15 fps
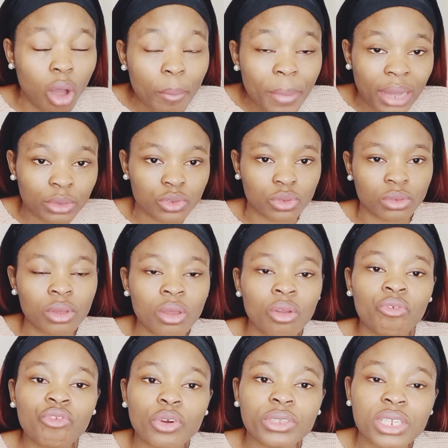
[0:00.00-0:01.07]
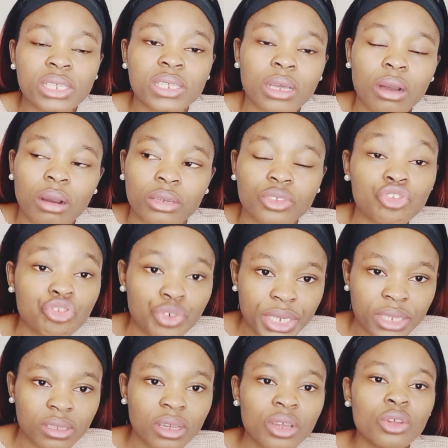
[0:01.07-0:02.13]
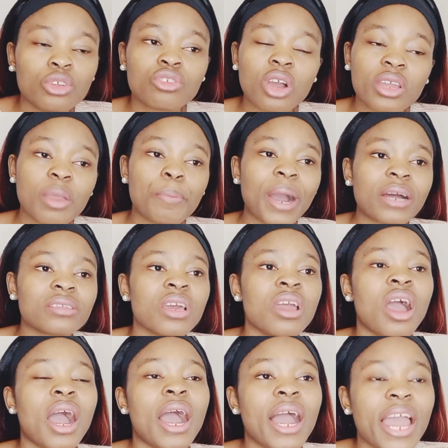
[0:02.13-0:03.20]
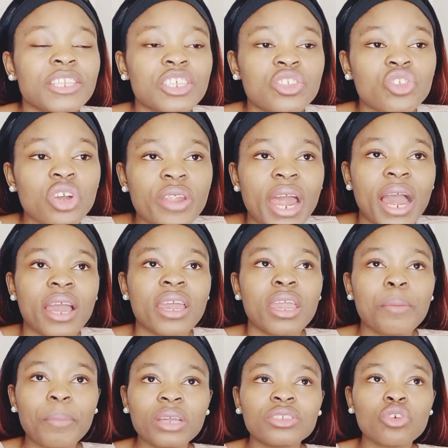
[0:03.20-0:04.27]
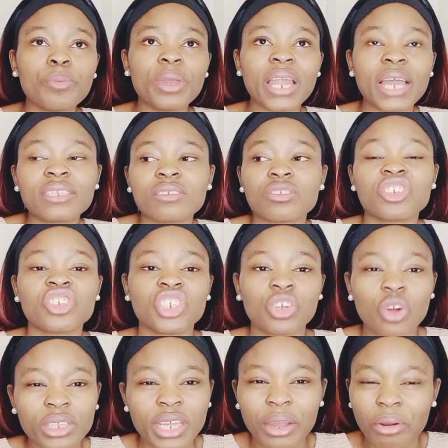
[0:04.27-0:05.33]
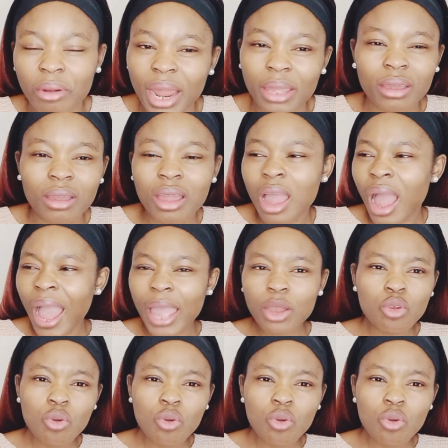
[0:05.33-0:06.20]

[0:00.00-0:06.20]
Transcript: out for this street, talk about editorial, it might do me like this, she can't they cry. I